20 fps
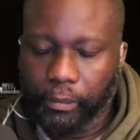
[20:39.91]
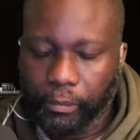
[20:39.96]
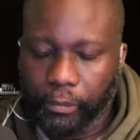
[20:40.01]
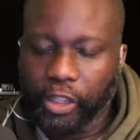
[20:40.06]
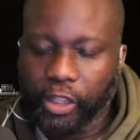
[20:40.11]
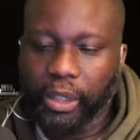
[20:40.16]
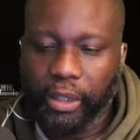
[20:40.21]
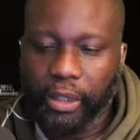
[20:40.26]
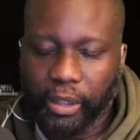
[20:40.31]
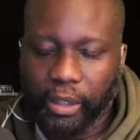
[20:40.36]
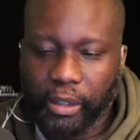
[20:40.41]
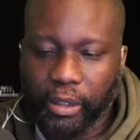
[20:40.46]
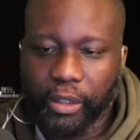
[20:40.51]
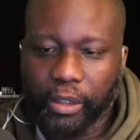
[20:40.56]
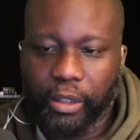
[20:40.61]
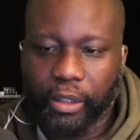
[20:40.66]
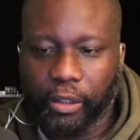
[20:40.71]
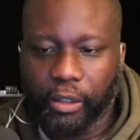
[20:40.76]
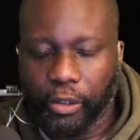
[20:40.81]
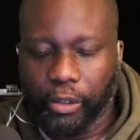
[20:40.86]
Yeah, yeah, yeah.
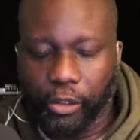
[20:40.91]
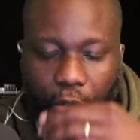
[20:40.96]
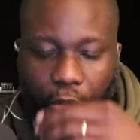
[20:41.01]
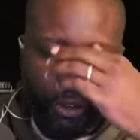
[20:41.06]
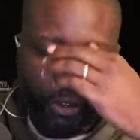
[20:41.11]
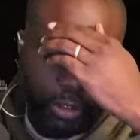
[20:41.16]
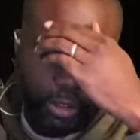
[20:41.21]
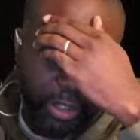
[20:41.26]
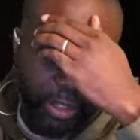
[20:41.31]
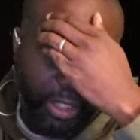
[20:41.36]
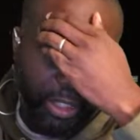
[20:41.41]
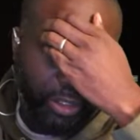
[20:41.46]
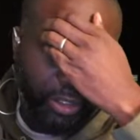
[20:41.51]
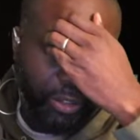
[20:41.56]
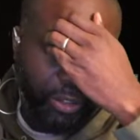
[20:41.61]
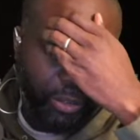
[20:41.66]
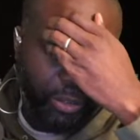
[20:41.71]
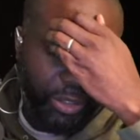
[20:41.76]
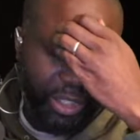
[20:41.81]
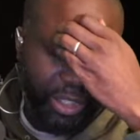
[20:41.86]
Her, Girl, yeah,
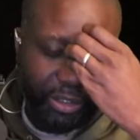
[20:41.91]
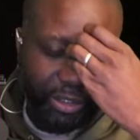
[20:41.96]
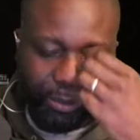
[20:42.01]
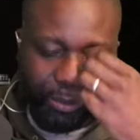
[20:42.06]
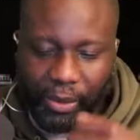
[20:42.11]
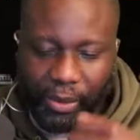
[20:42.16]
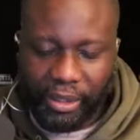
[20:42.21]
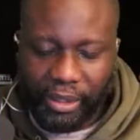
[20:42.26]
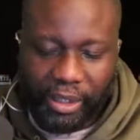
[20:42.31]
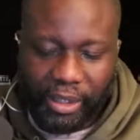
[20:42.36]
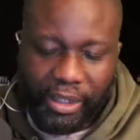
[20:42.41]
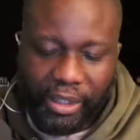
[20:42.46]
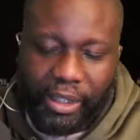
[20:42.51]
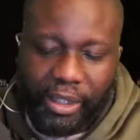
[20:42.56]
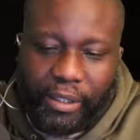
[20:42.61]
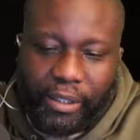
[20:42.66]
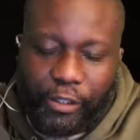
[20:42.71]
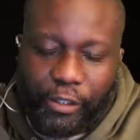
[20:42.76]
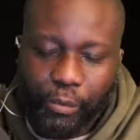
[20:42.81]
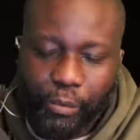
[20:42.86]
Girls Night, something like that. Yeah,
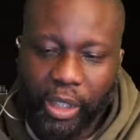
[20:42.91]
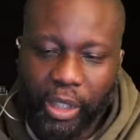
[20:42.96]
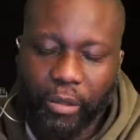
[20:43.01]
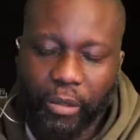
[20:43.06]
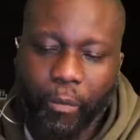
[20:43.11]
you're right.